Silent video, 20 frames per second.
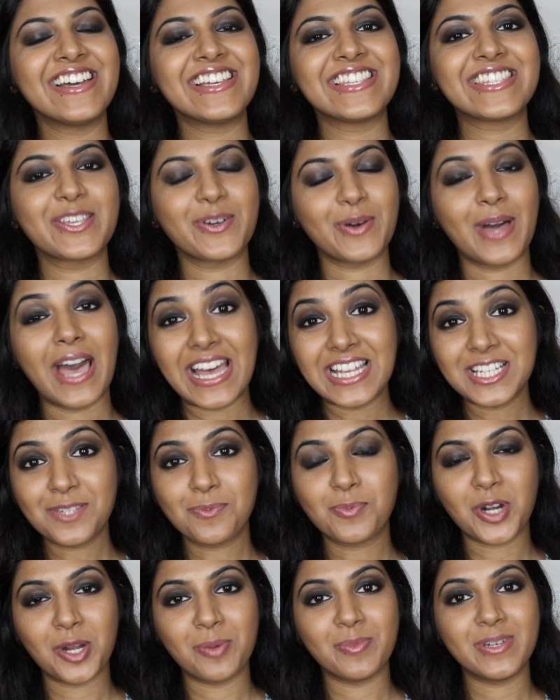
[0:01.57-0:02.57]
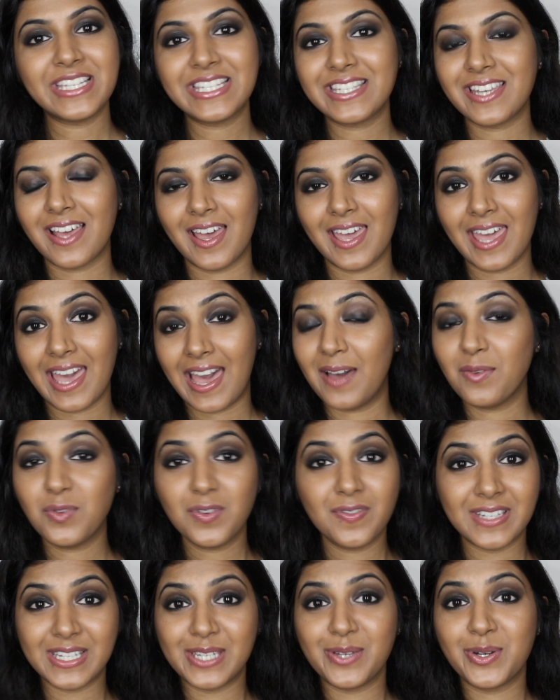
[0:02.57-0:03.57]
So as promised, I have
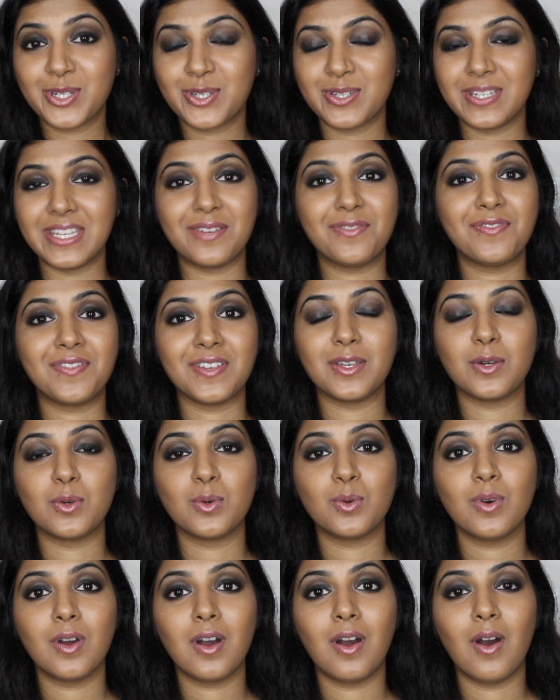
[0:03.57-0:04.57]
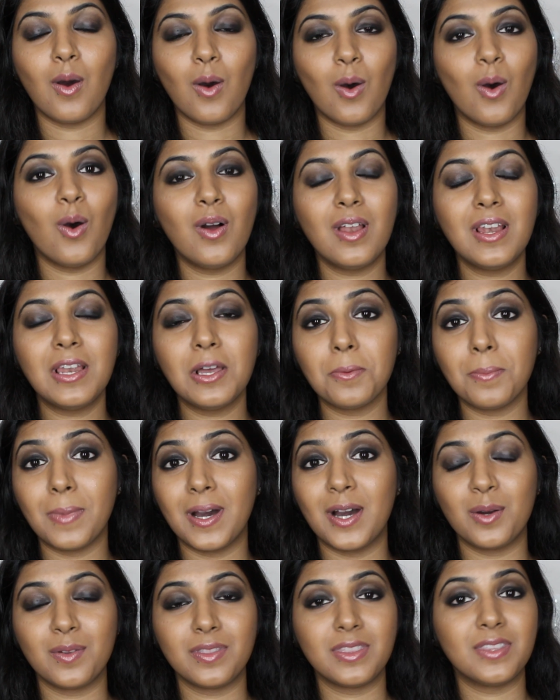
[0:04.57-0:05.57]
a video today for you all
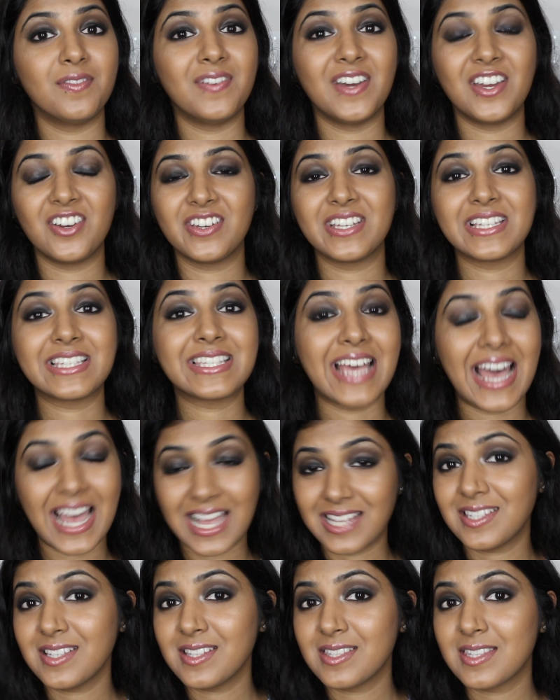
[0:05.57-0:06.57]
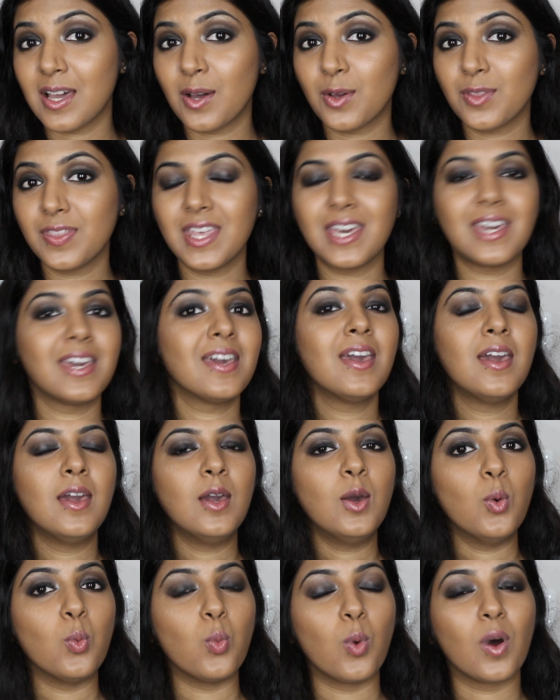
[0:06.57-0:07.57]
about the various acids out there,
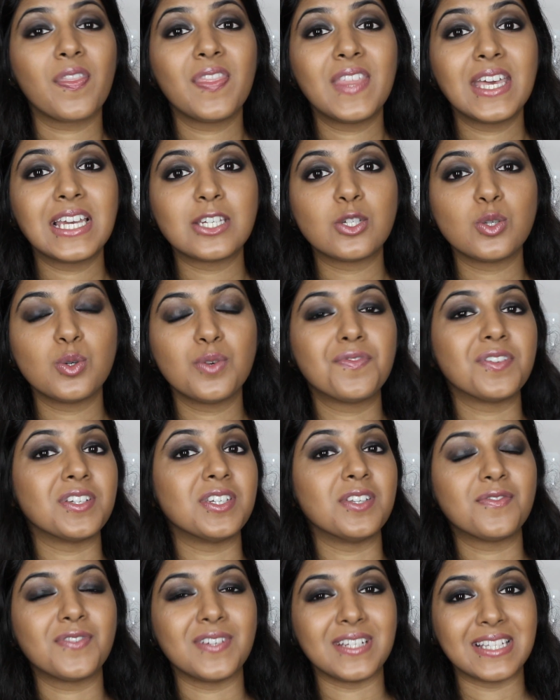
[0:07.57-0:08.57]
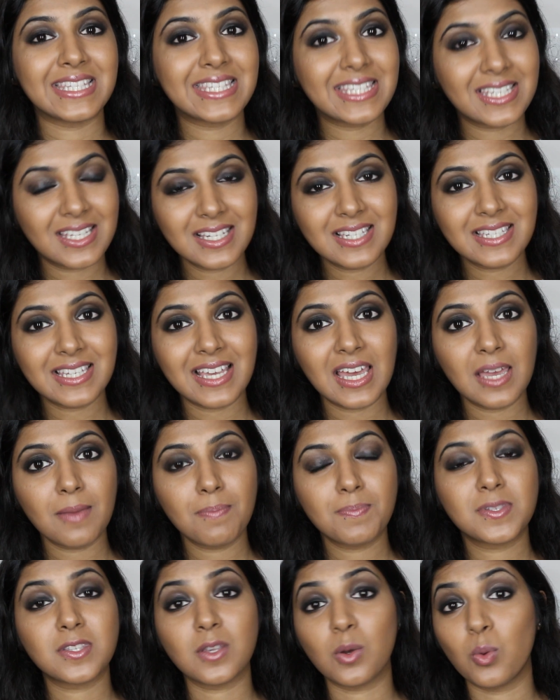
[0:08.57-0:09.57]
what they do for different skin
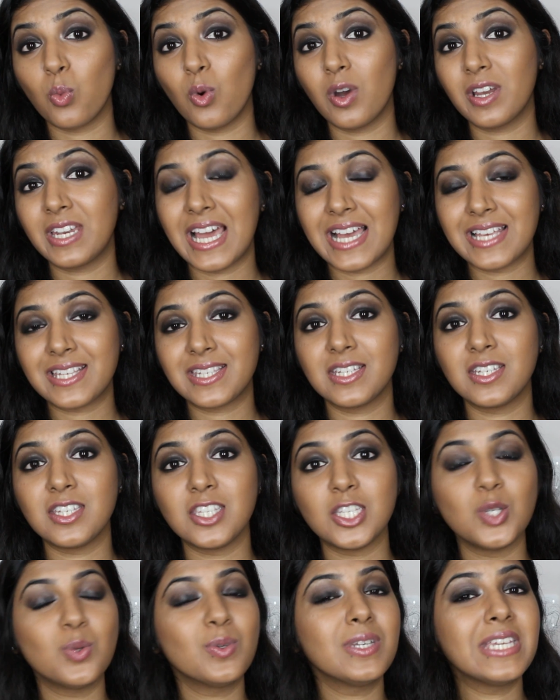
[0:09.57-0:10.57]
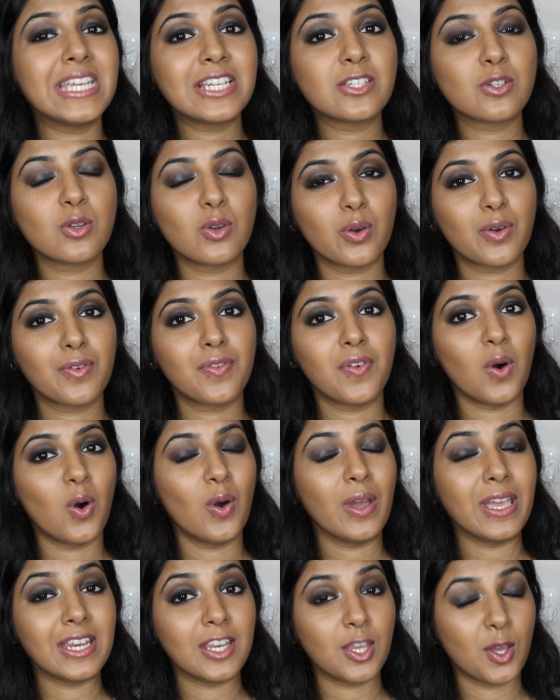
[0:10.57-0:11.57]
types, what acid you need to look
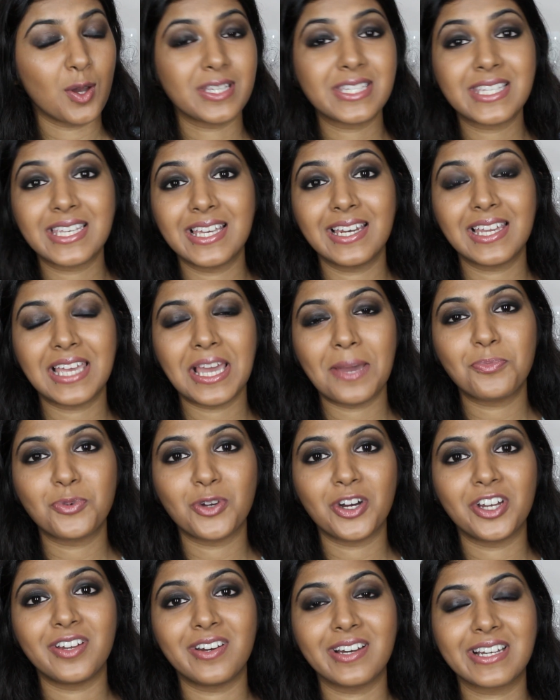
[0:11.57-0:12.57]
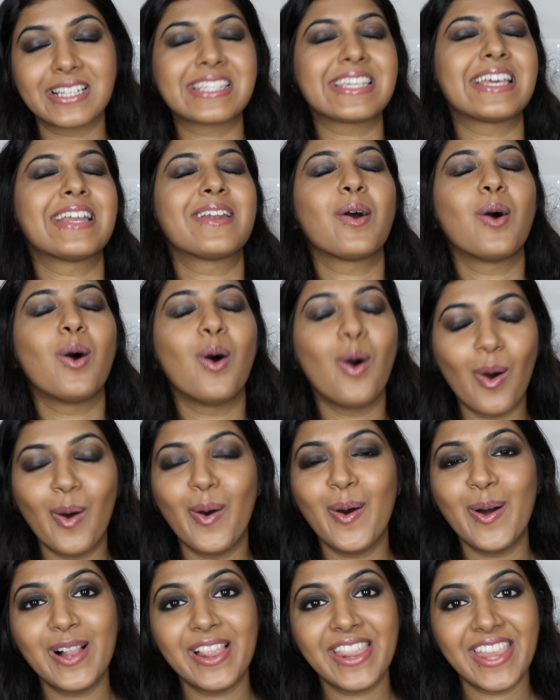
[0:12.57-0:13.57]
for in your skincare products and
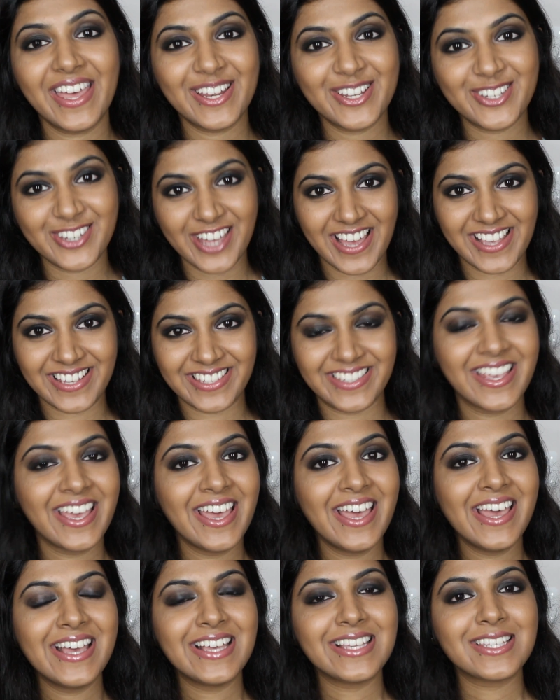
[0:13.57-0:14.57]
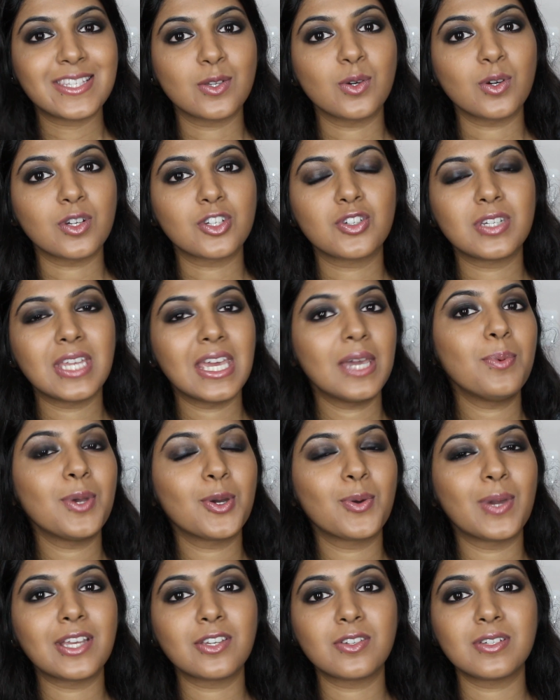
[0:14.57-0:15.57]
all that jazz. So today
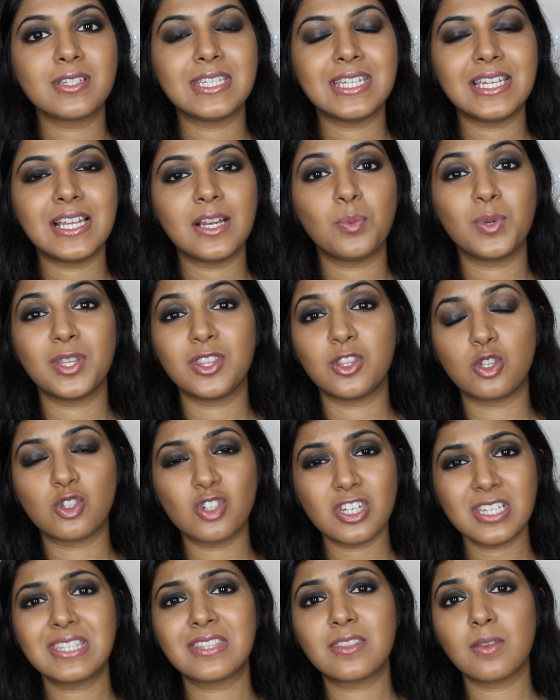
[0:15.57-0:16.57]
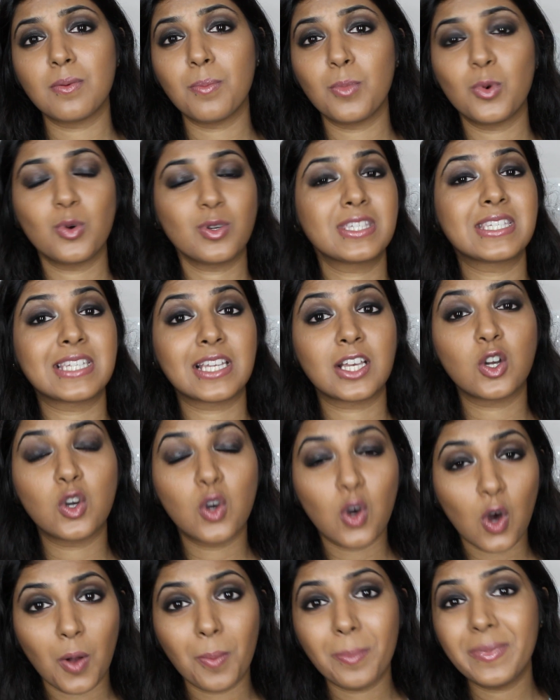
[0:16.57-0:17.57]
we're going to deal with just the most
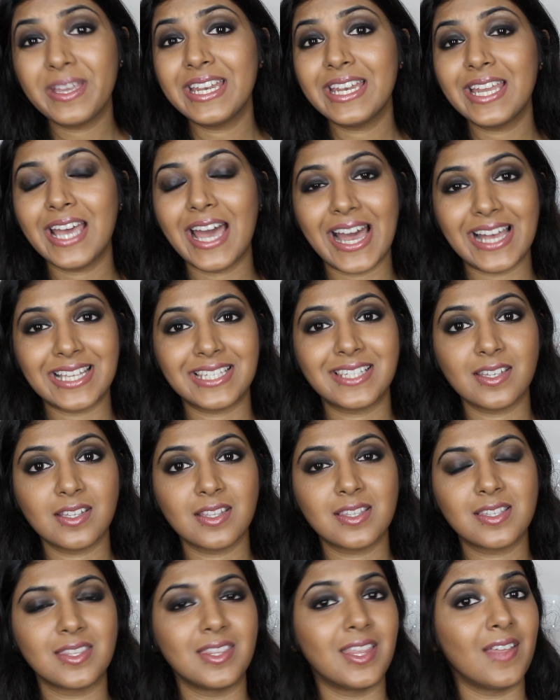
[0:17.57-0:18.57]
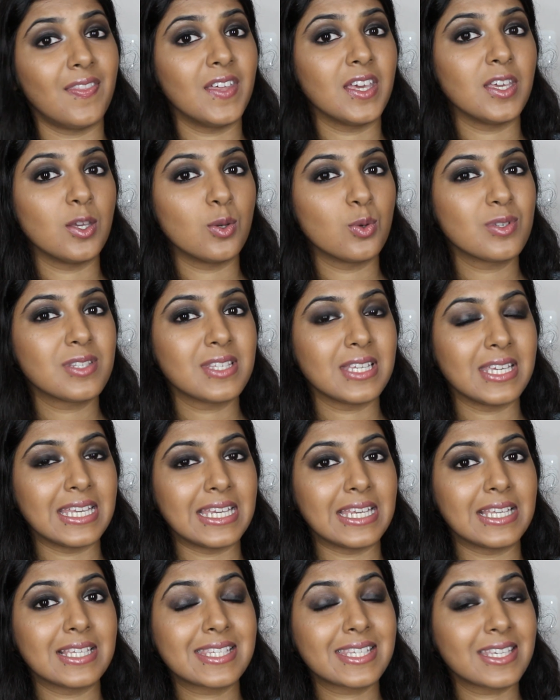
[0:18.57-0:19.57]
common acids that they use
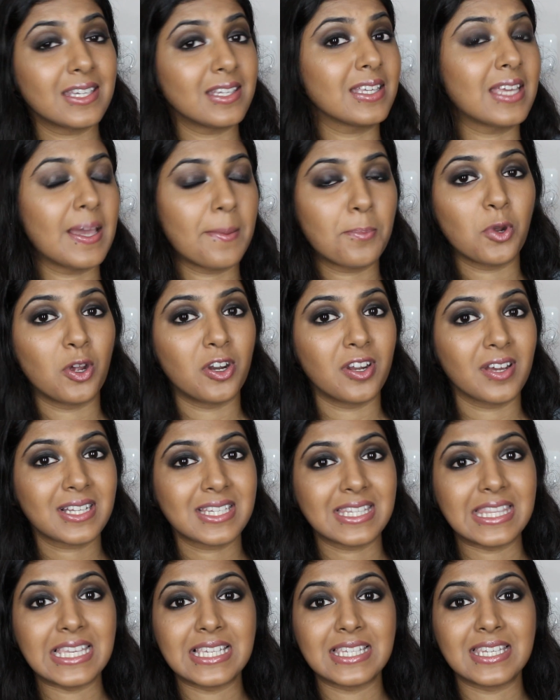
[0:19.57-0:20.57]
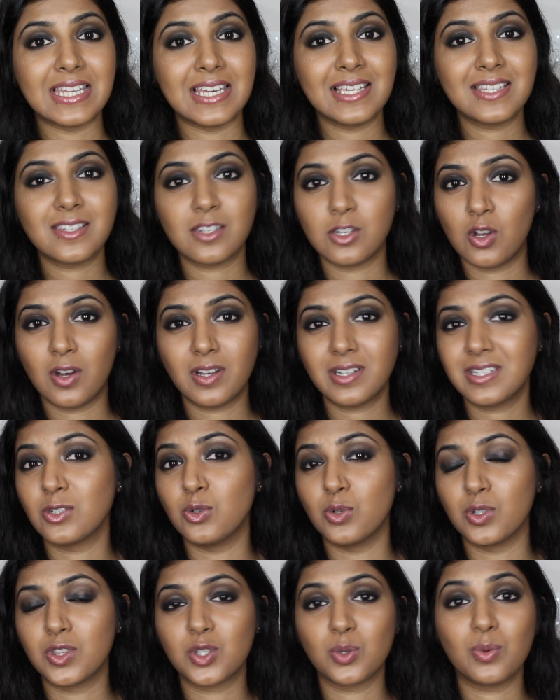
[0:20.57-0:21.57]
in skincare products these days, not
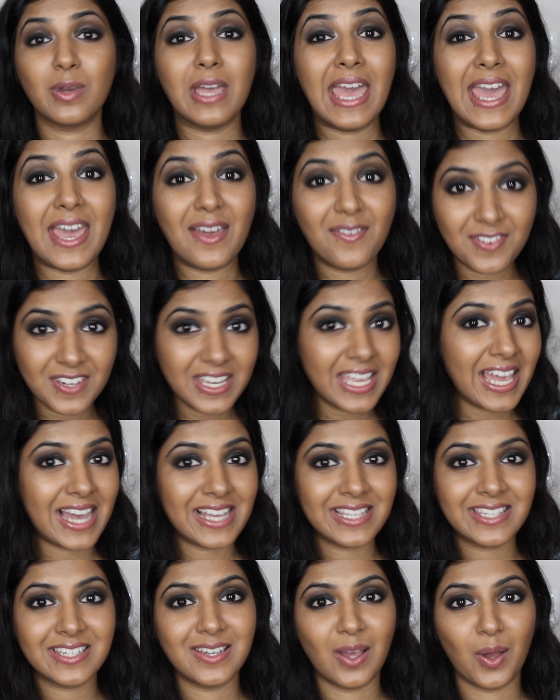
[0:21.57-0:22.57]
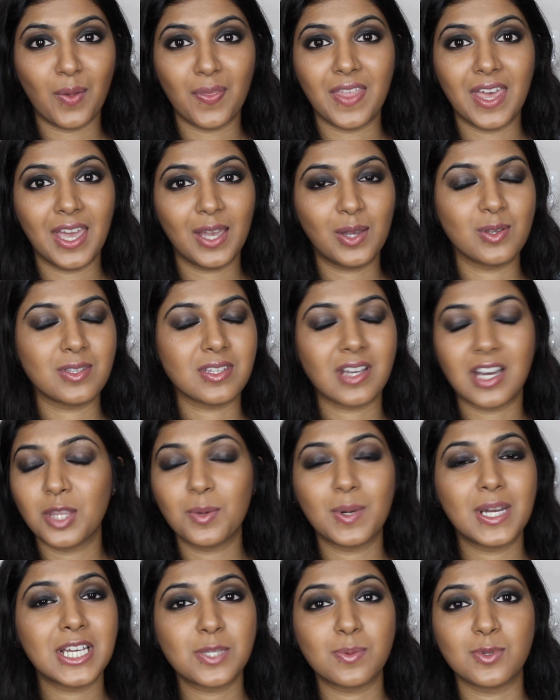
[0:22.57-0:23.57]
go through every acid out there because
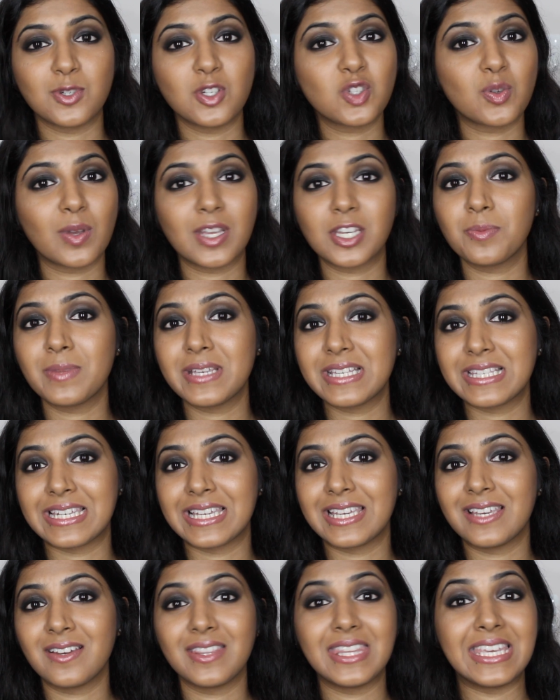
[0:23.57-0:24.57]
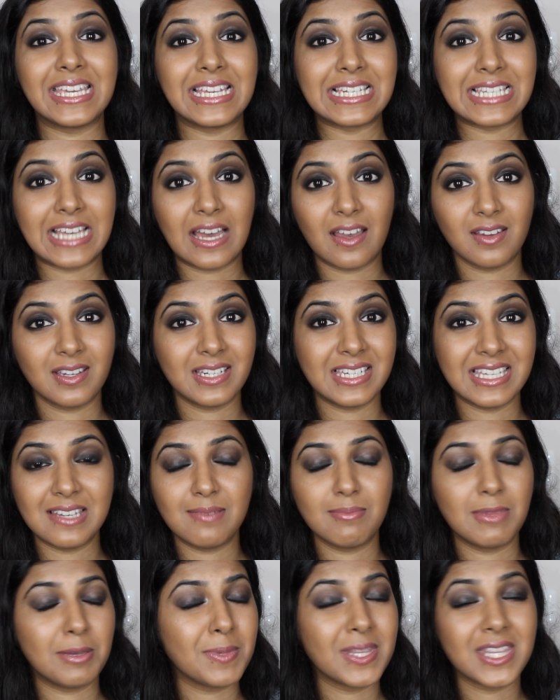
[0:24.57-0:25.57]
otherwise we're just going to be sitting here the entire
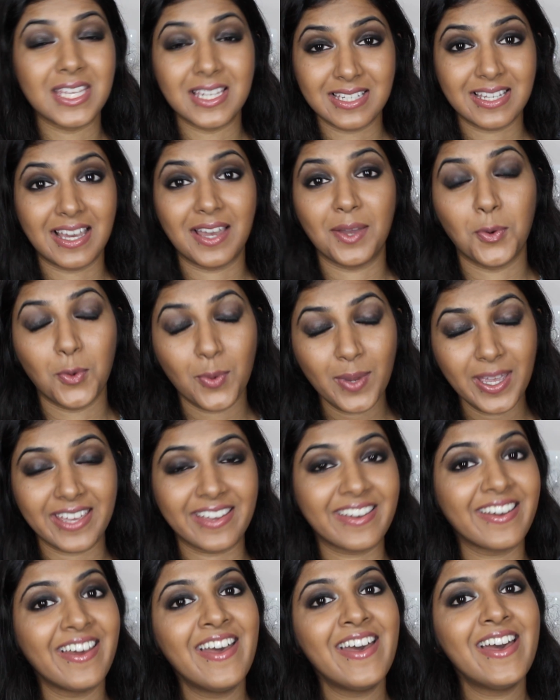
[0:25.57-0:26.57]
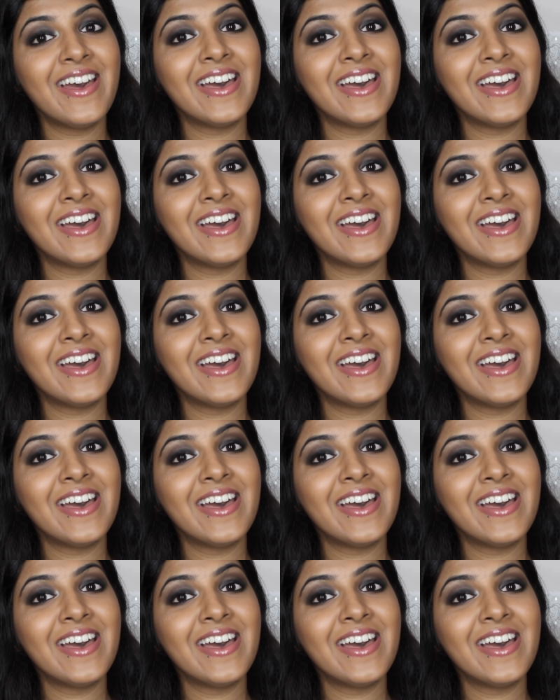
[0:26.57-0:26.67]
day, maybe the entire week.